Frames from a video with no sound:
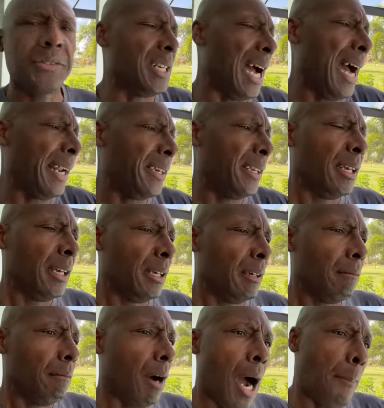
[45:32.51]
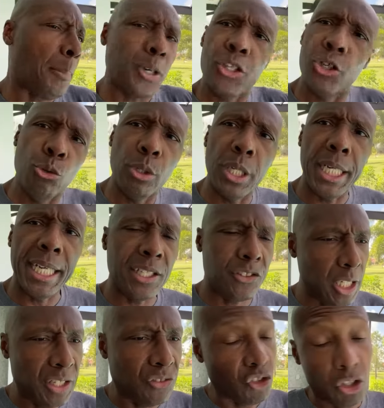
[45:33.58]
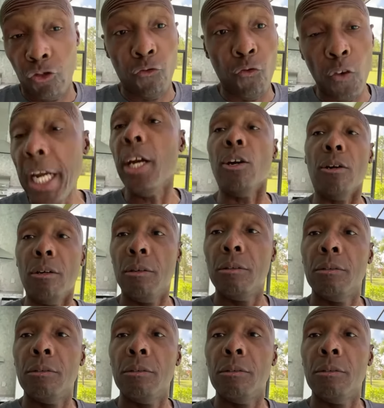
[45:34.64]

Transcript: It's not opportunity, it's, it's just fear.